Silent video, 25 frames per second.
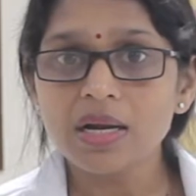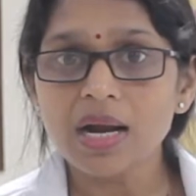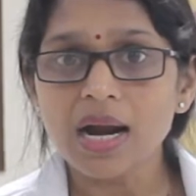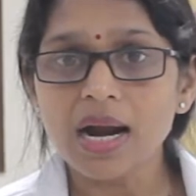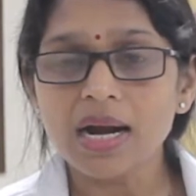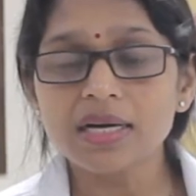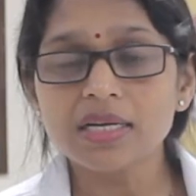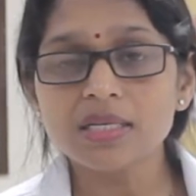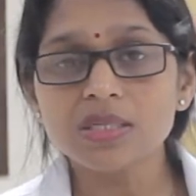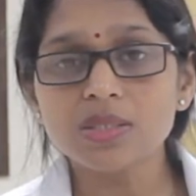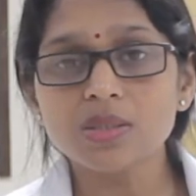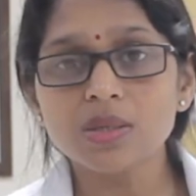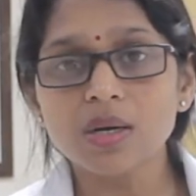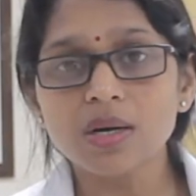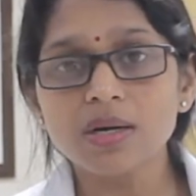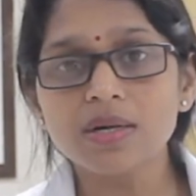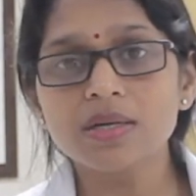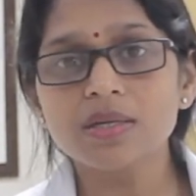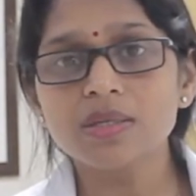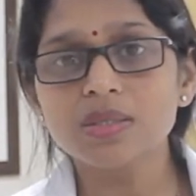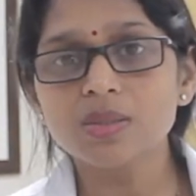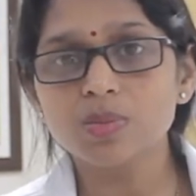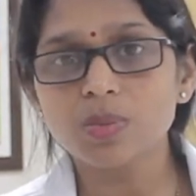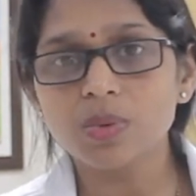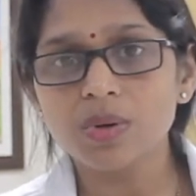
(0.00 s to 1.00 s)
and is not
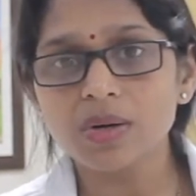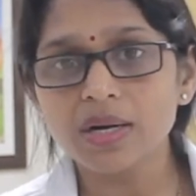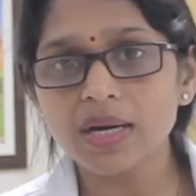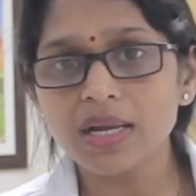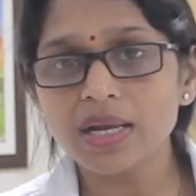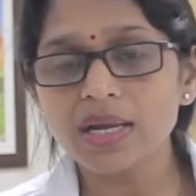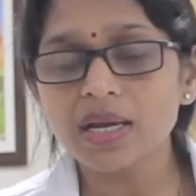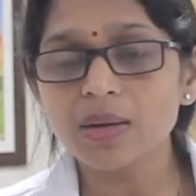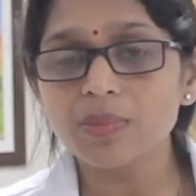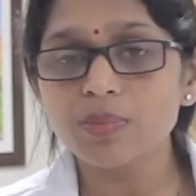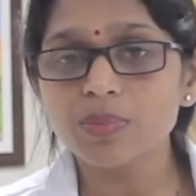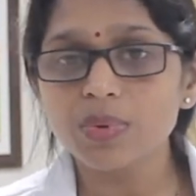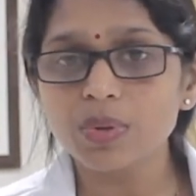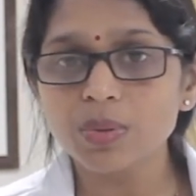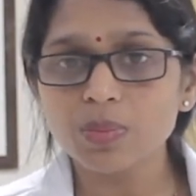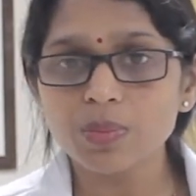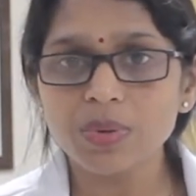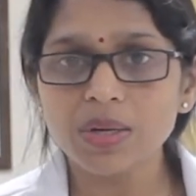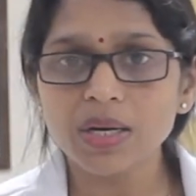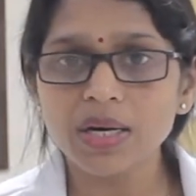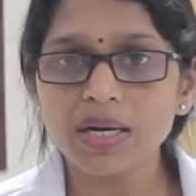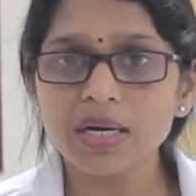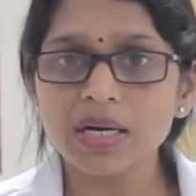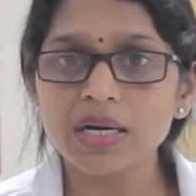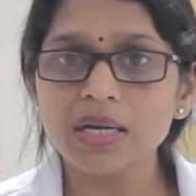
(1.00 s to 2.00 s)
responding
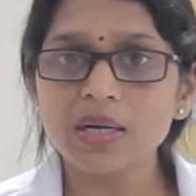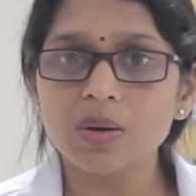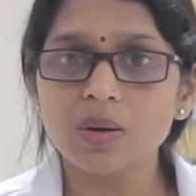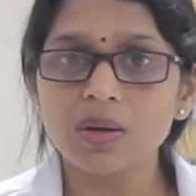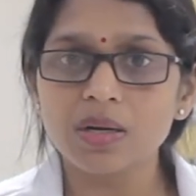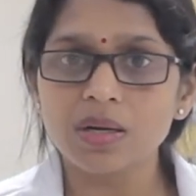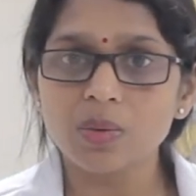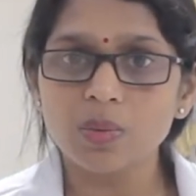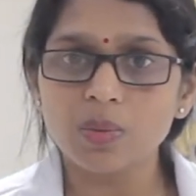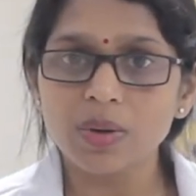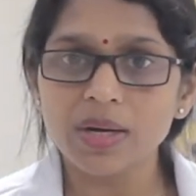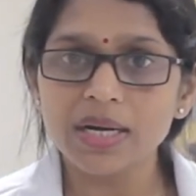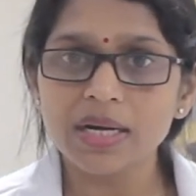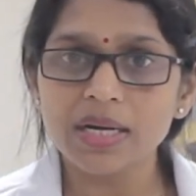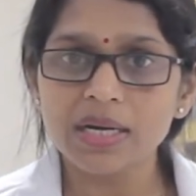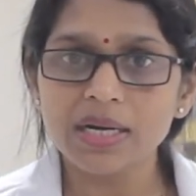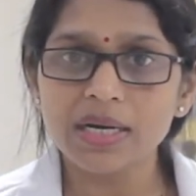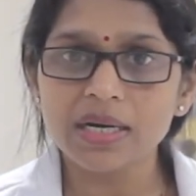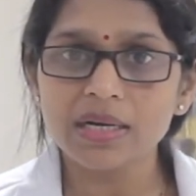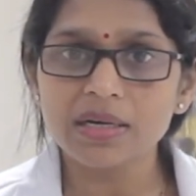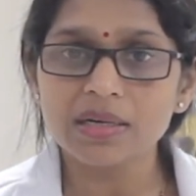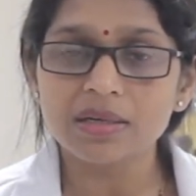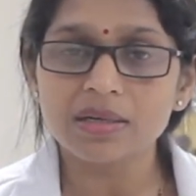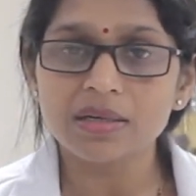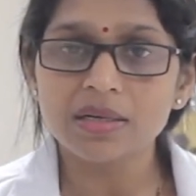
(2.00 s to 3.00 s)
appropriately on a
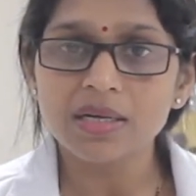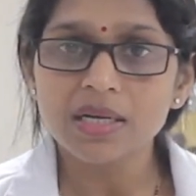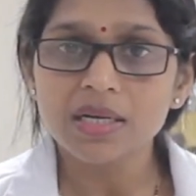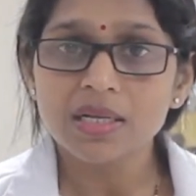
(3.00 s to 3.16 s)
ventilator,